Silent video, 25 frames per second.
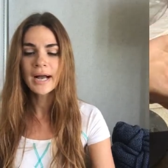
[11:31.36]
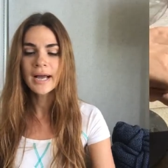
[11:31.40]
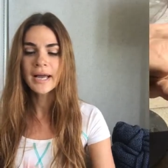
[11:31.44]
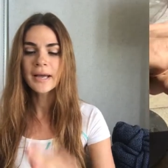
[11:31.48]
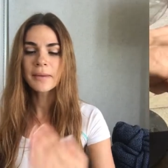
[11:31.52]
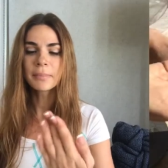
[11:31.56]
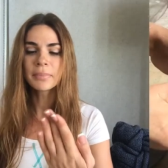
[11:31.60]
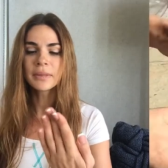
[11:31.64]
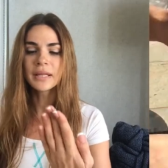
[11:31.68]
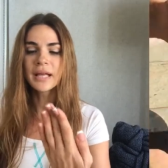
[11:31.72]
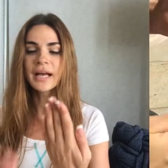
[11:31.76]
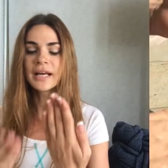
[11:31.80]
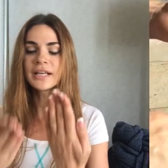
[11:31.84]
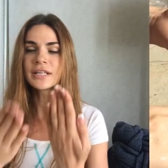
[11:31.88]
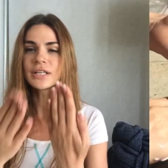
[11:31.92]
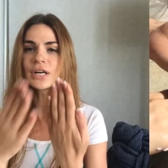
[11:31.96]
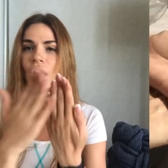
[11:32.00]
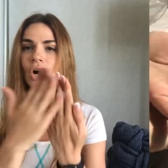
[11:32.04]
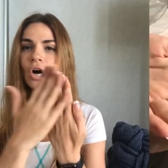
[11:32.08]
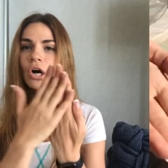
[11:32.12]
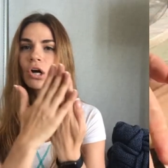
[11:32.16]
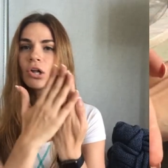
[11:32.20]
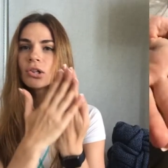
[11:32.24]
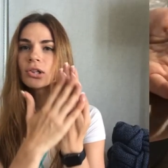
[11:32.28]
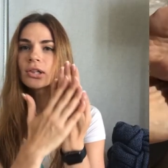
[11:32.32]
I apply it
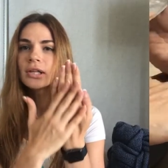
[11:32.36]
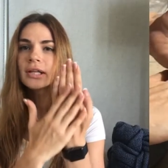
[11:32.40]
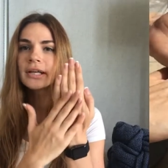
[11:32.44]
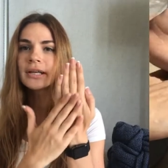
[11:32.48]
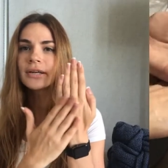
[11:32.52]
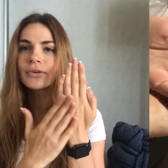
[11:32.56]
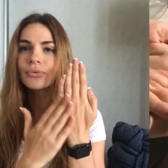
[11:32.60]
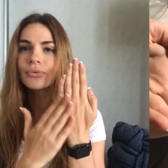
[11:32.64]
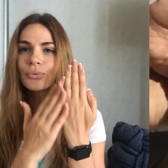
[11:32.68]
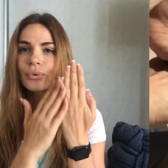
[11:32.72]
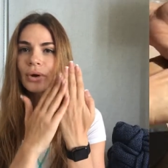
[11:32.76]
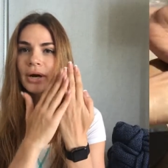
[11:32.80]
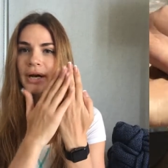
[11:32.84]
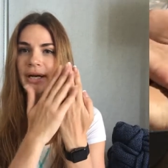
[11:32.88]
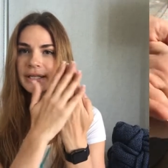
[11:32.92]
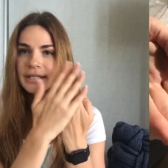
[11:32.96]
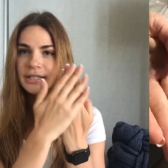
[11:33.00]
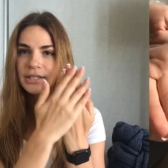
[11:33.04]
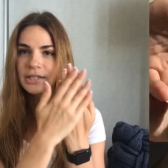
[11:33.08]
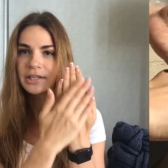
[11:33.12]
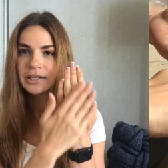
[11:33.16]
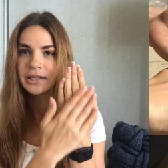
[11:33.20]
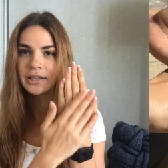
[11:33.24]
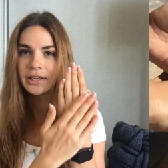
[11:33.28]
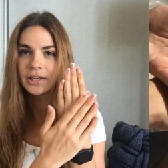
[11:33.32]
only right
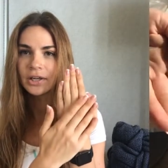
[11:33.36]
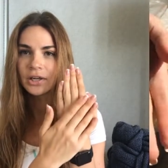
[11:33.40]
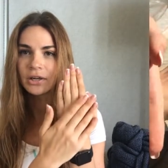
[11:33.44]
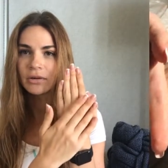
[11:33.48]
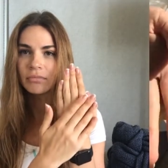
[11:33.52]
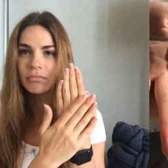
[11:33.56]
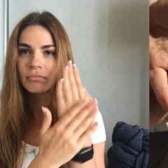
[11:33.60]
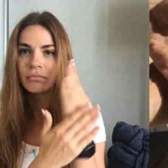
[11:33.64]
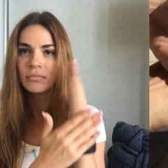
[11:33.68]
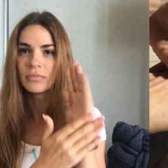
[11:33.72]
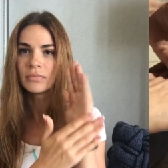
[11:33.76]
here.